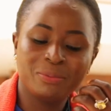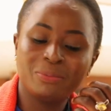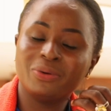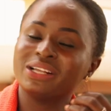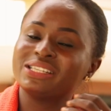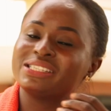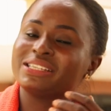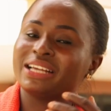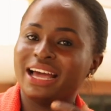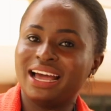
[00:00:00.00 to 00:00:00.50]

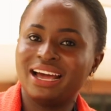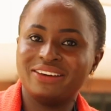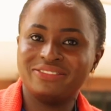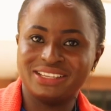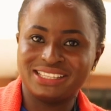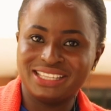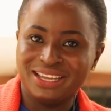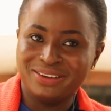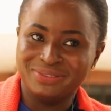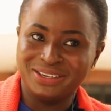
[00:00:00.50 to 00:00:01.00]
But I have
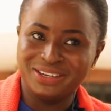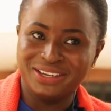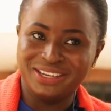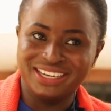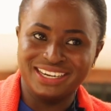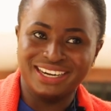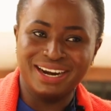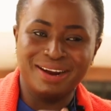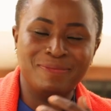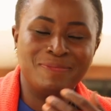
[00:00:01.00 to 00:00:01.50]
a 10 million
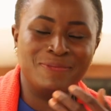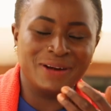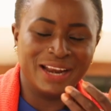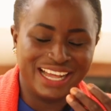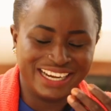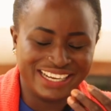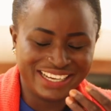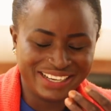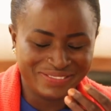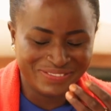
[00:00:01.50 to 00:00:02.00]
naira
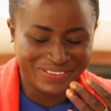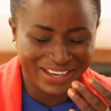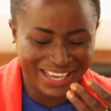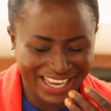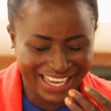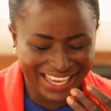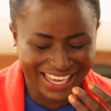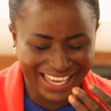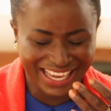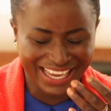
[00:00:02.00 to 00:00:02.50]
plan in
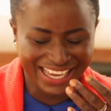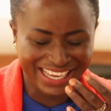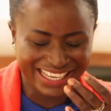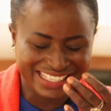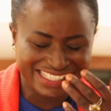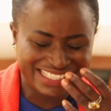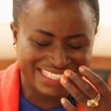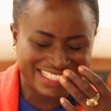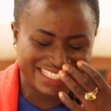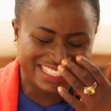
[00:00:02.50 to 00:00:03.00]

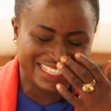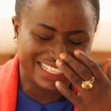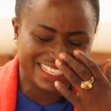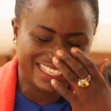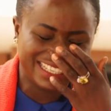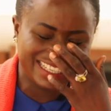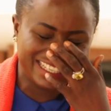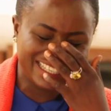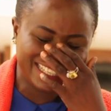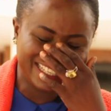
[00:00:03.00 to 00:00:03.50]

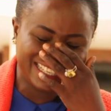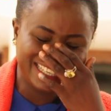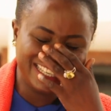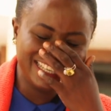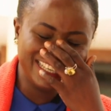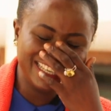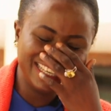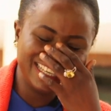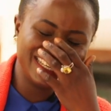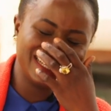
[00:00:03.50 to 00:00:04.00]
my
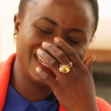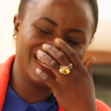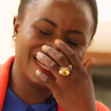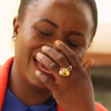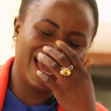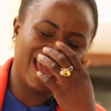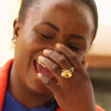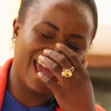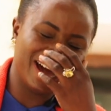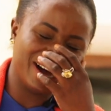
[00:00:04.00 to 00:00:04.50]
head.
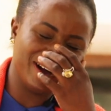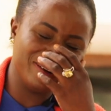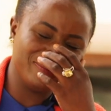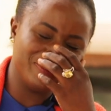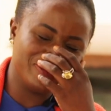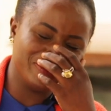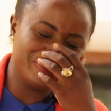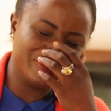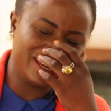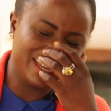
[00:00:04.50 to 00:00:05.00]
Help
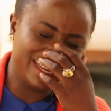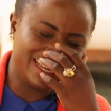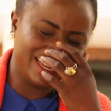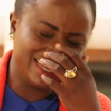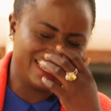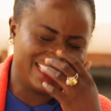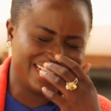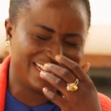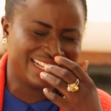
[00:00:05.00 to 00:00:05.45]
me.